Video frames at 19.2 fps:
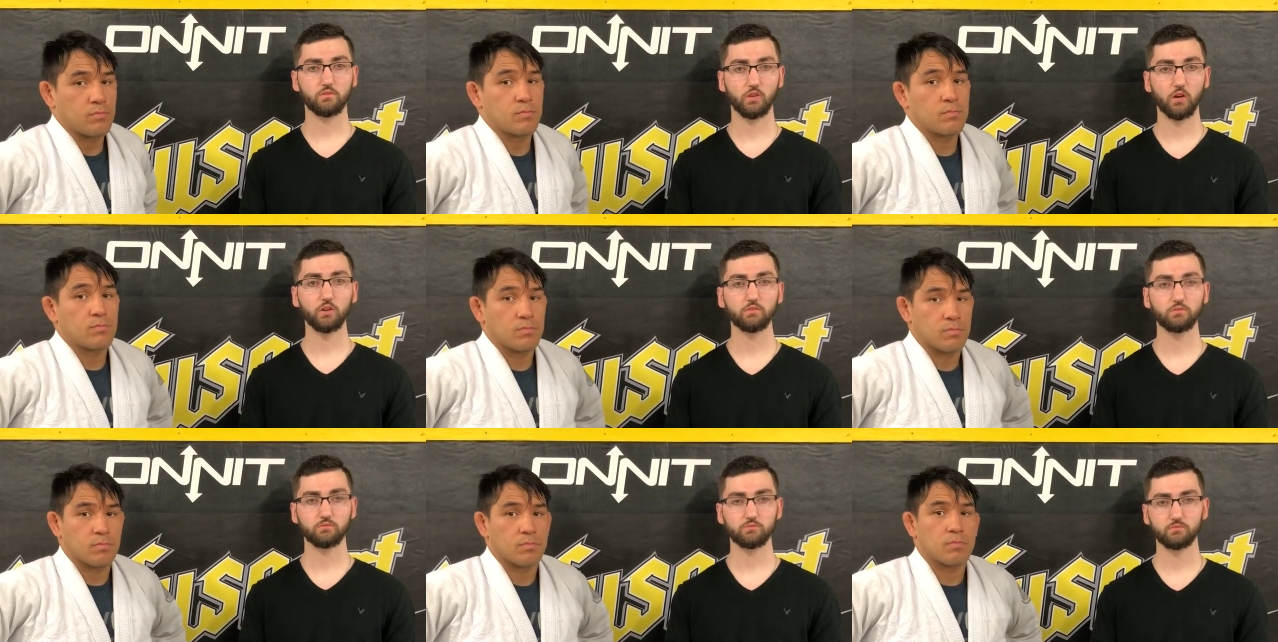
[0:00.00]

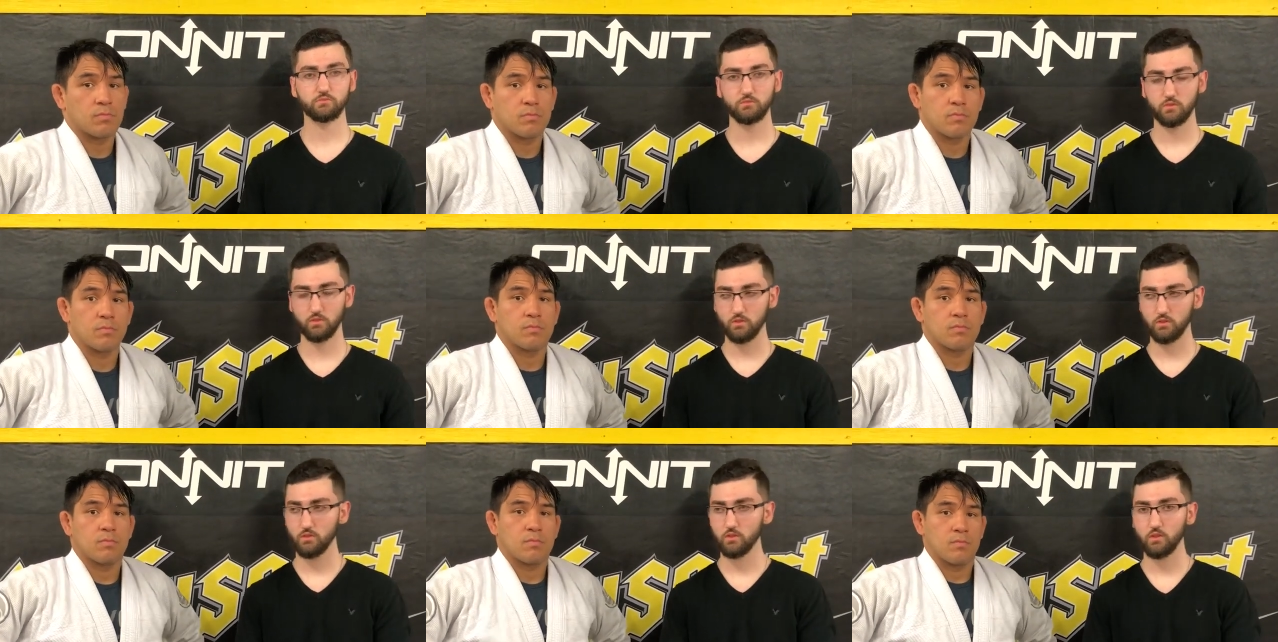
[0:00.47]
Speaker 1: Go.
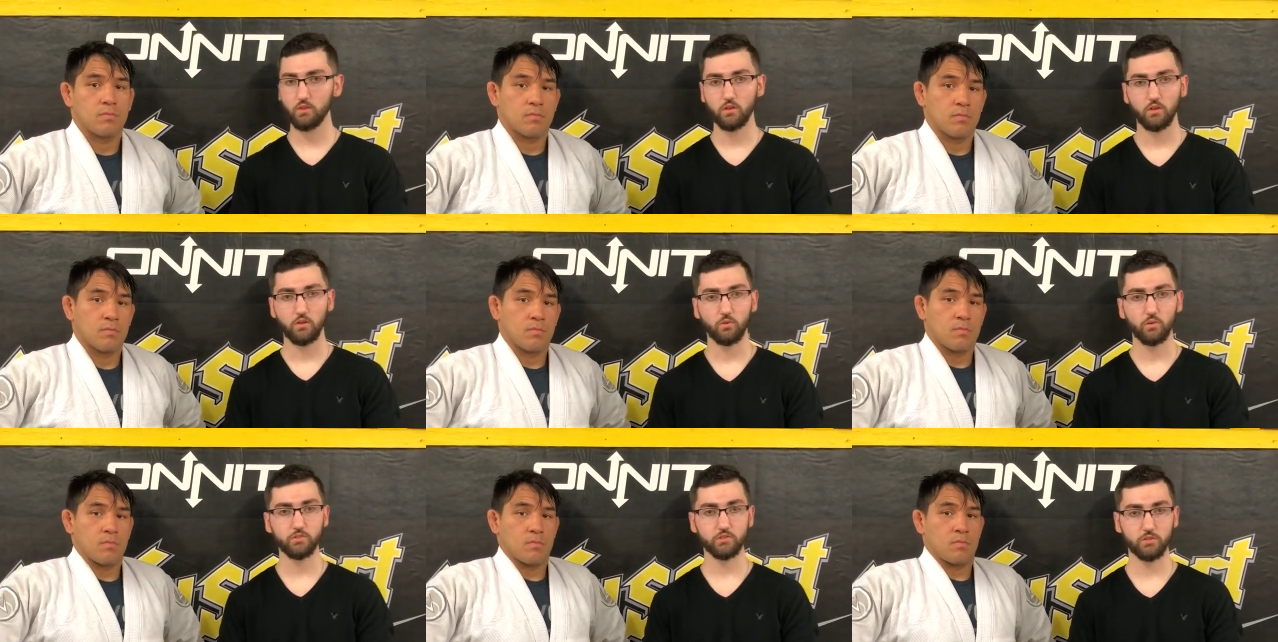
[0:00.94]

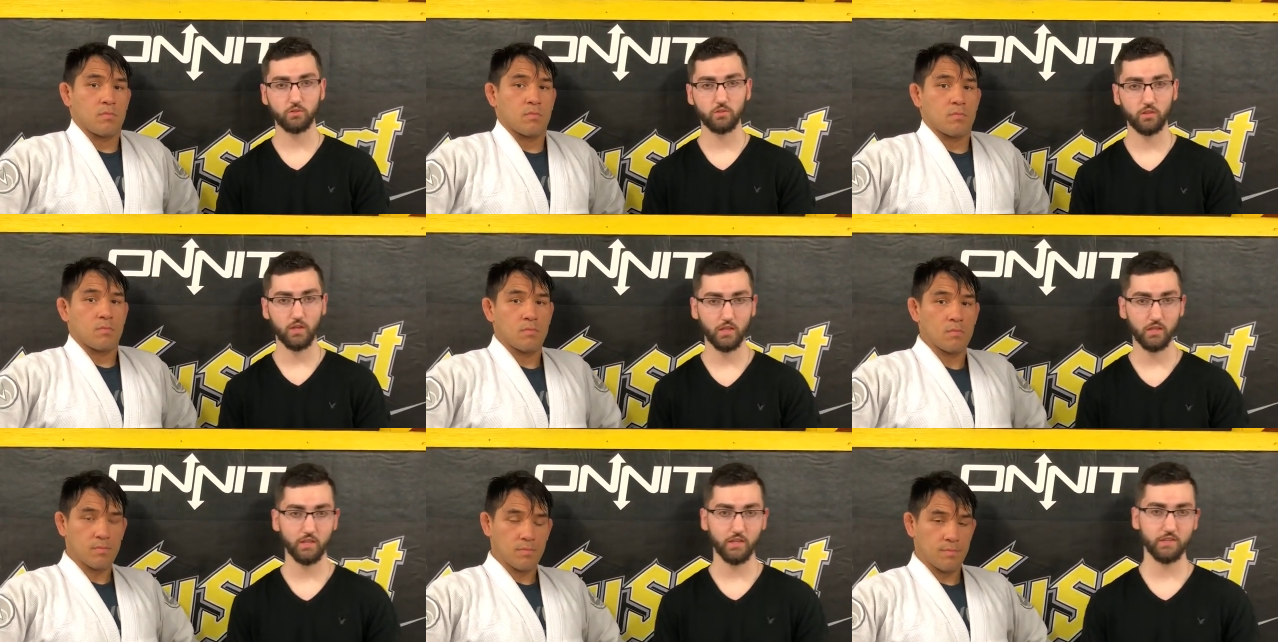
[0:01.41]
What's going
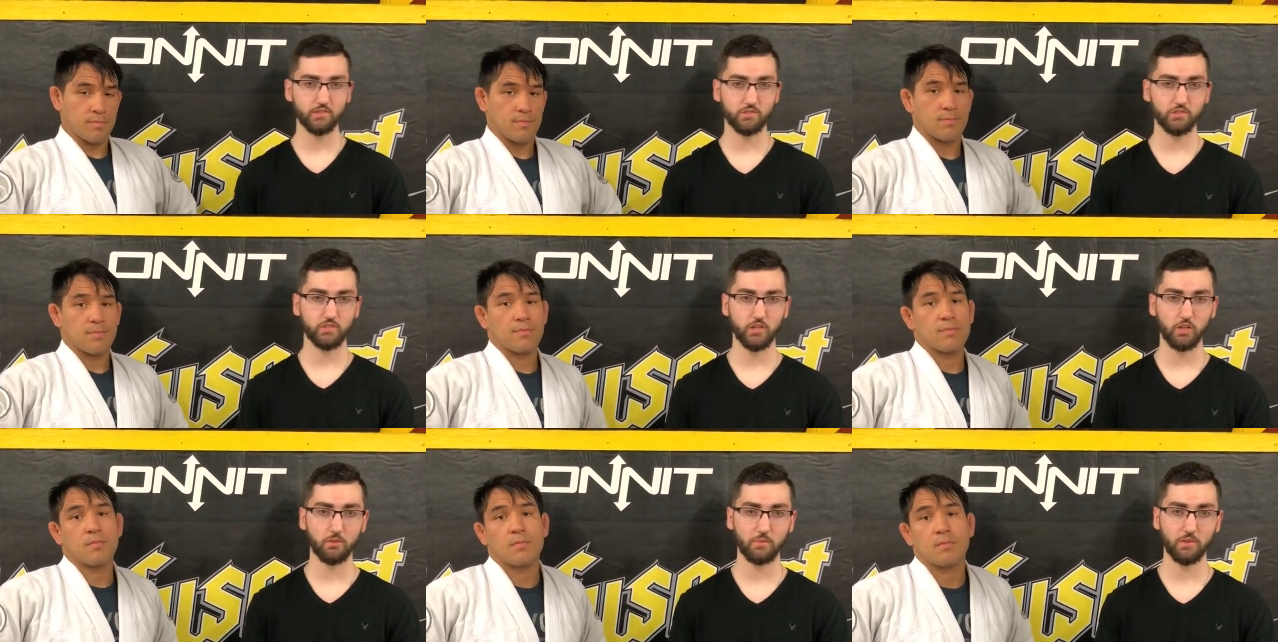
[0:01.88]
on, ladies and
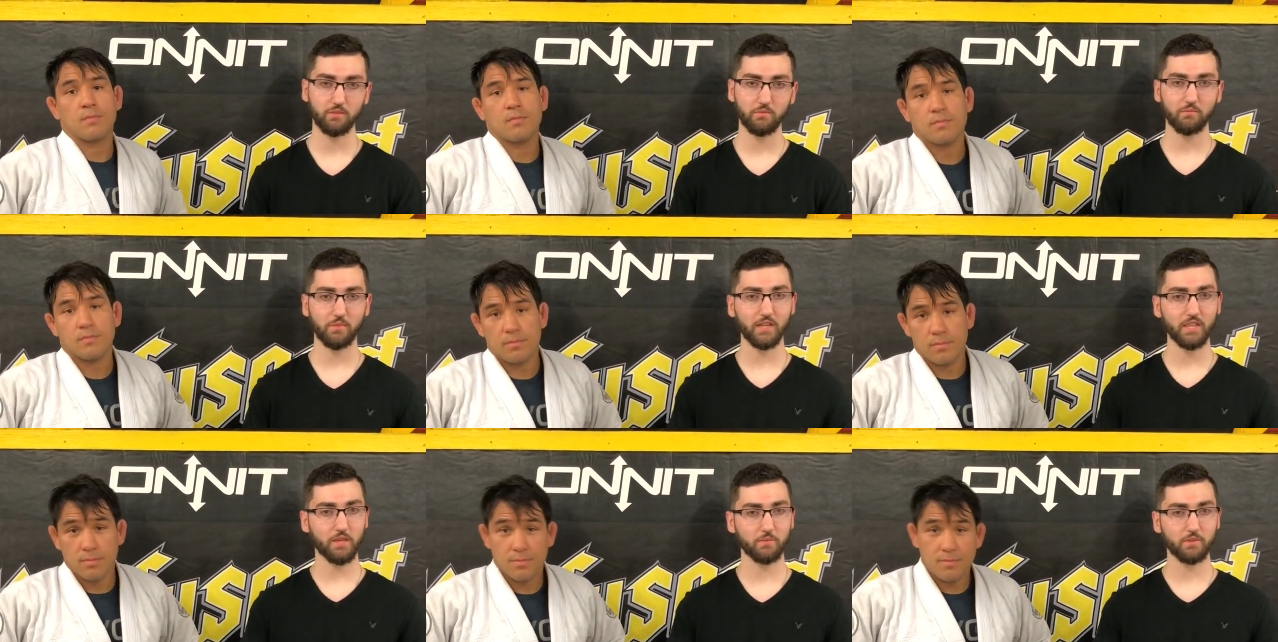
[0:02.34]
gentlemen?
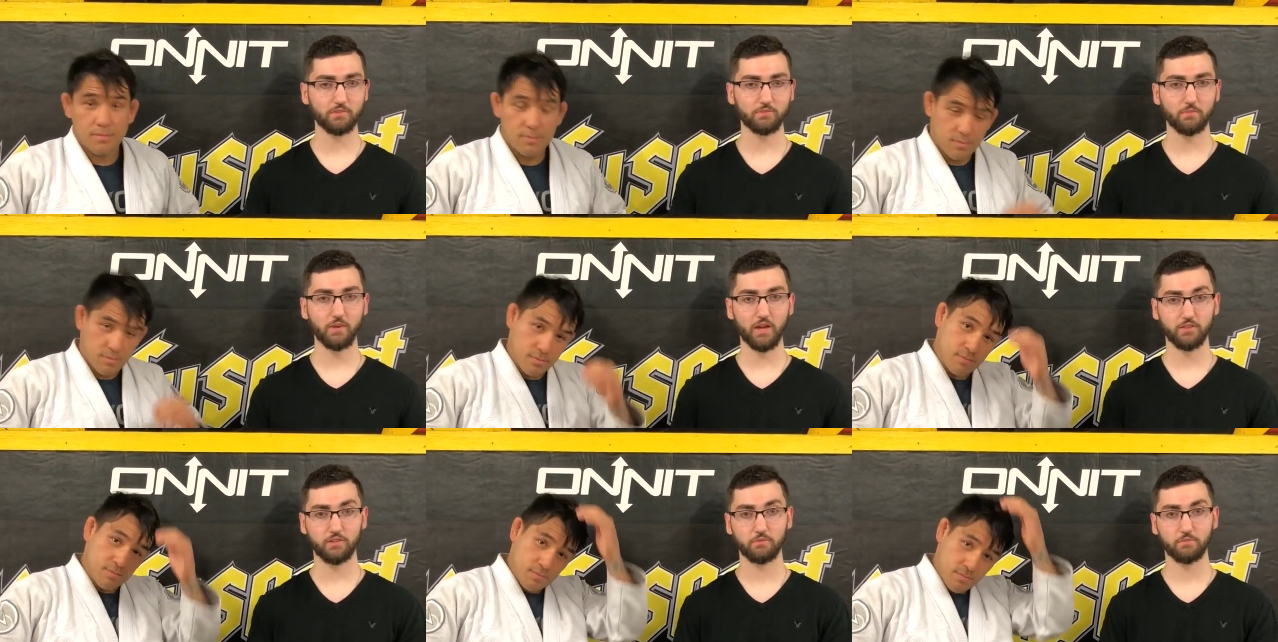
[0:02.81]
My name is
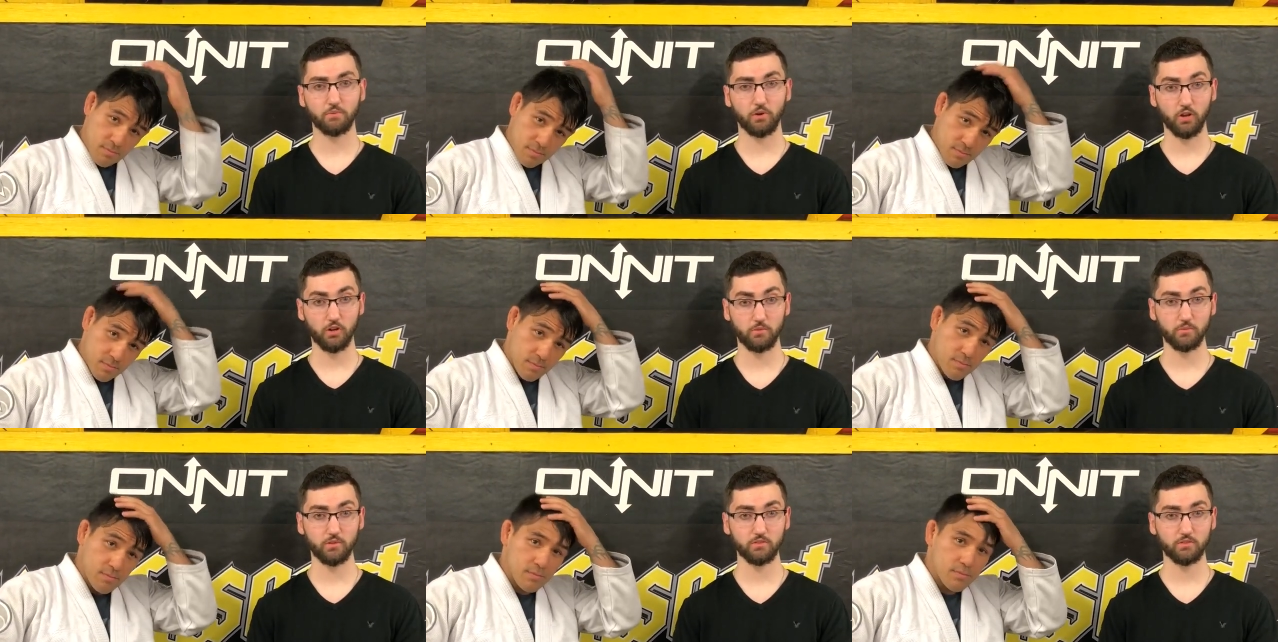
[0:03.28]
Matthew
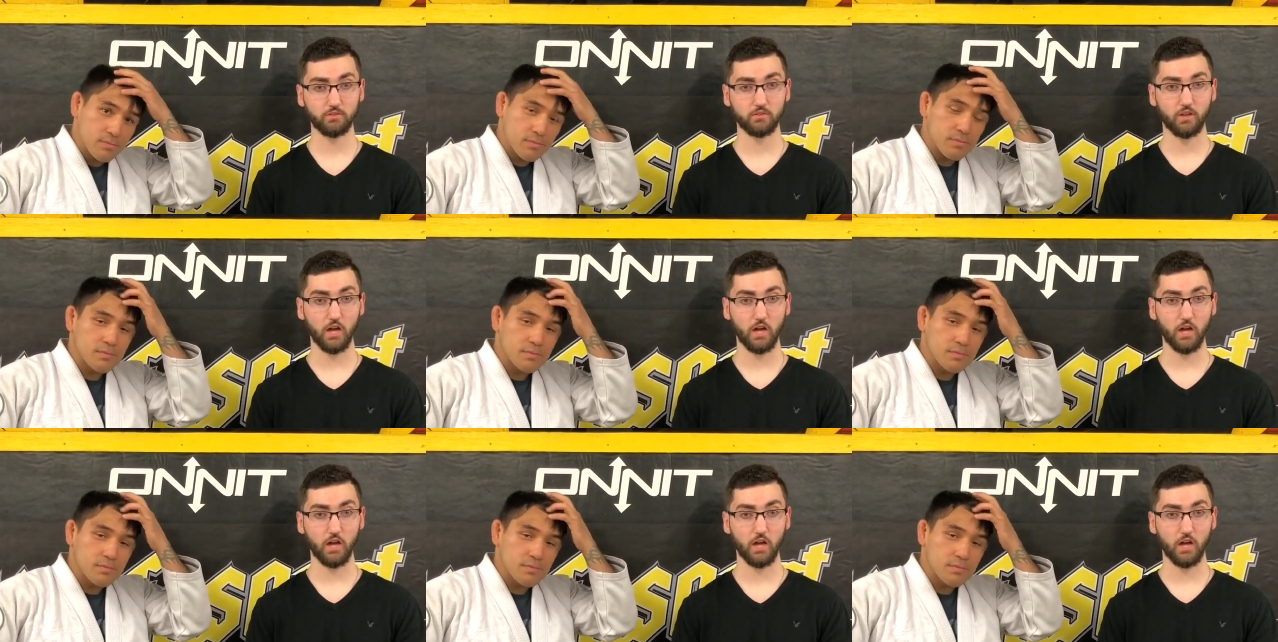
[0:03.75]
Putterman.